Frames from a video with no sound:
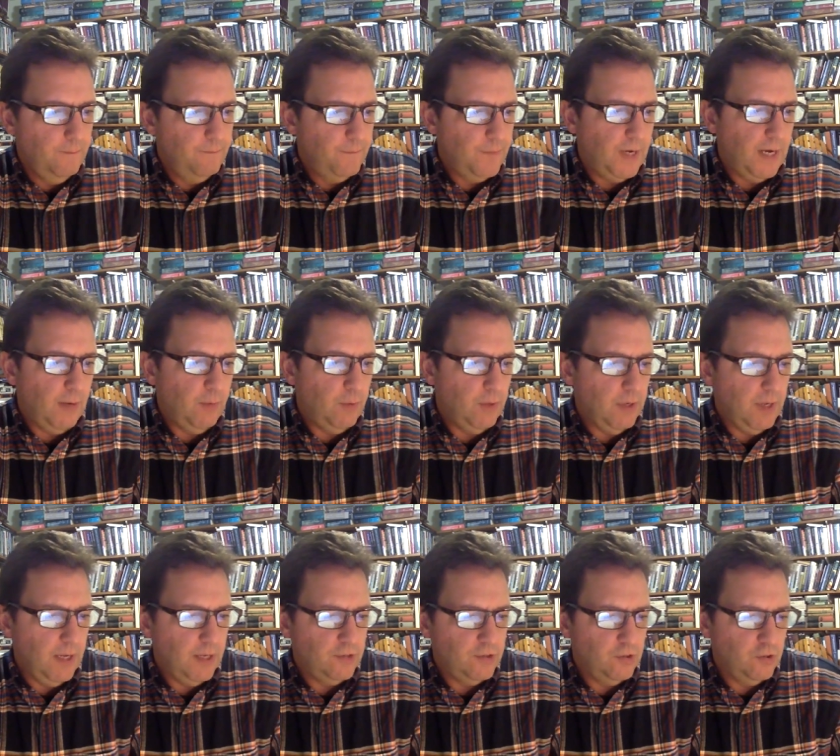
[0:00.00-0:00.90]
that I would
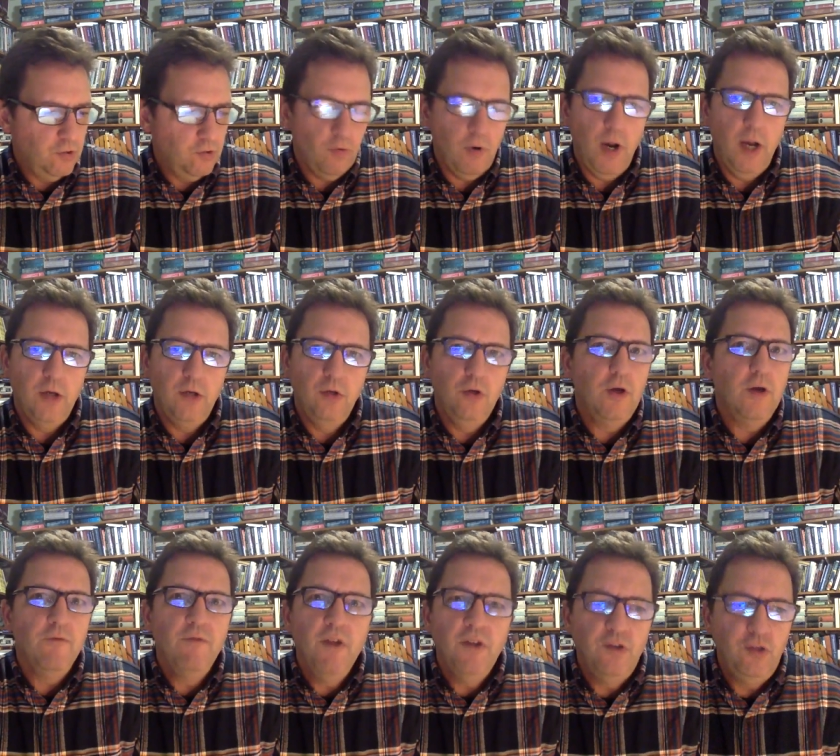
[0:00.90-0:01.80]
like to try to
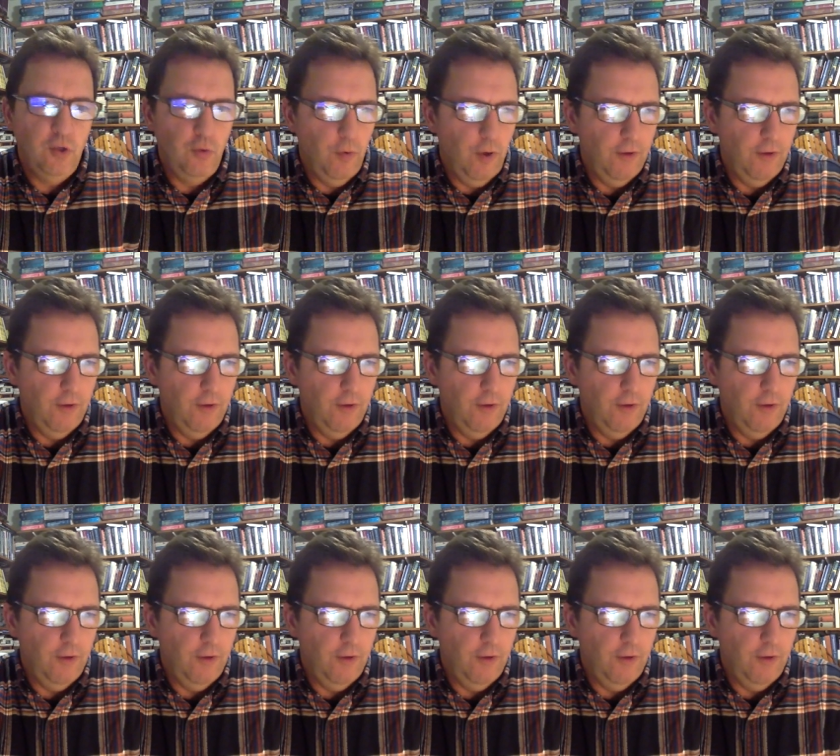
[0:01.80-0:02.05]
convince you